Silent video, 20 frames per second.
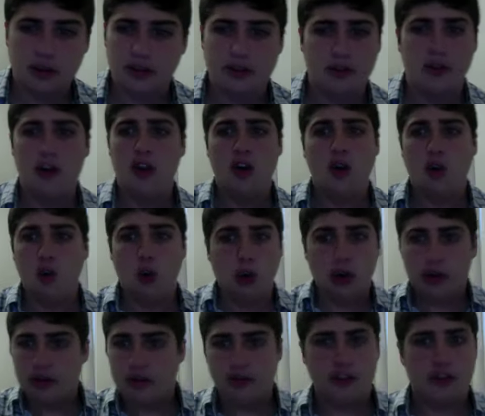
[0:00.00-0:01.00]
which I
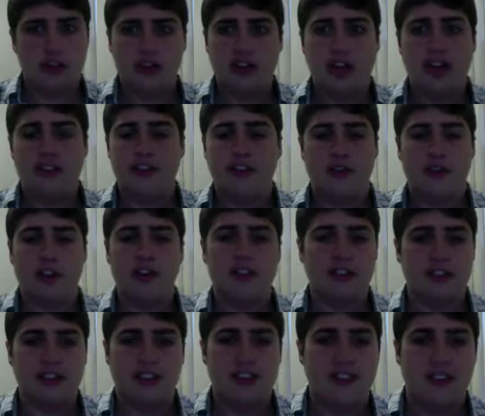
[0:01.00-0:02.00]
really didn't enjoy the
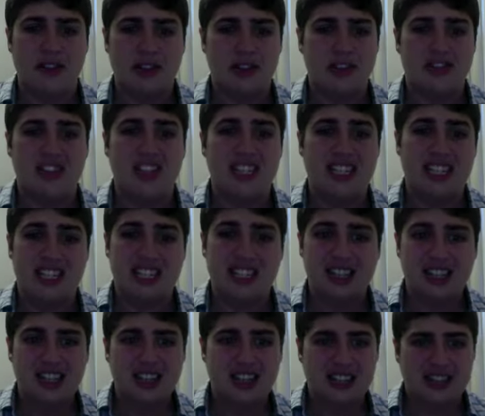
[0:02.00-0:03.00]
first half. That first half
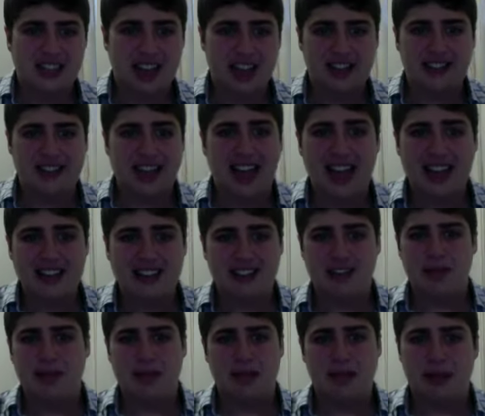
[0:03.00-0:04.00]
is one of the
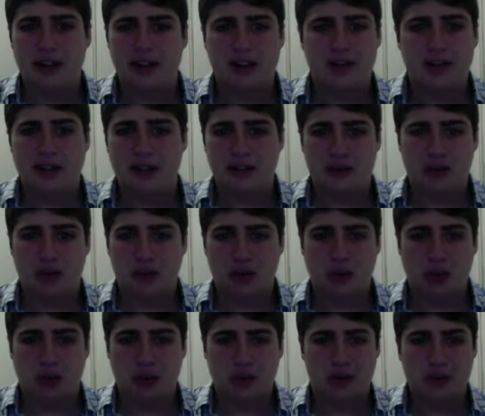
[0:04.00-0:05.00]
worst first half of wrestlings
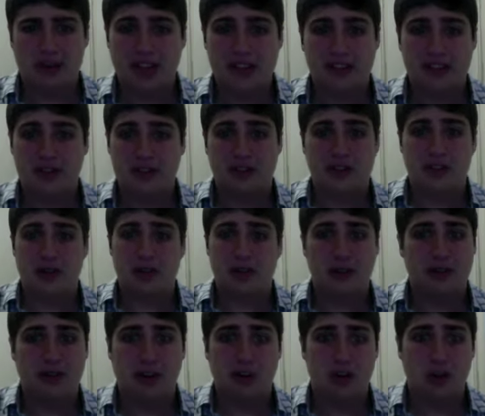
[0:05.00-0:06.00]
I've ever seen.
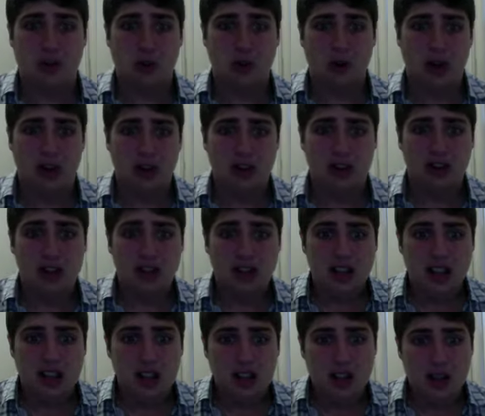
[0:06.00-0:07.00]
That tag team
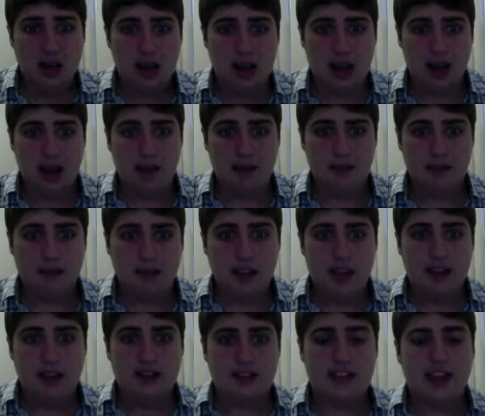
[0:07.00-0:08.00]
elimination match was one of the
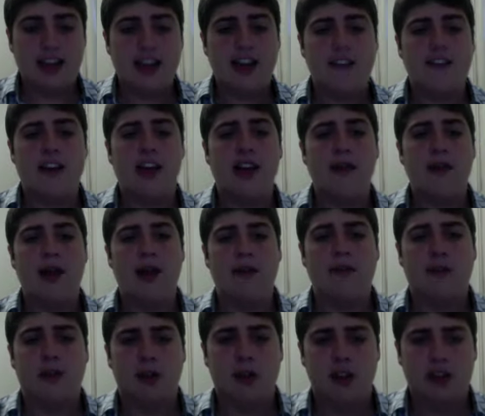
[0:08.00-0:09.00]
worst matches I've seen for Ring of
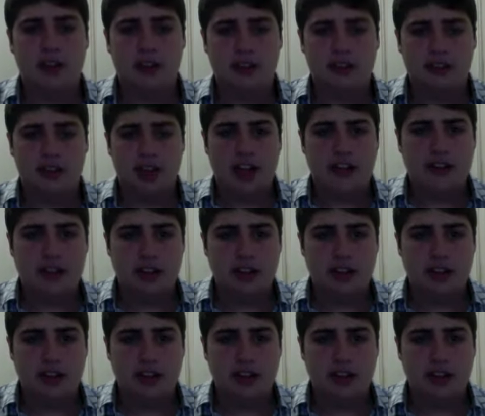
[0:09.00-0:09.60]
Honor in a while.